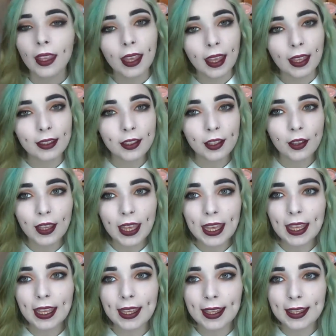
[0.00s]
And so
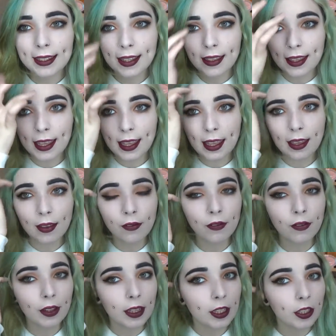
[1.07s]
here is the
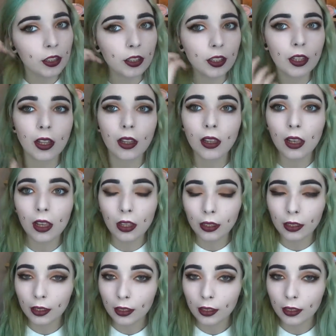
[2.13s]
finished look.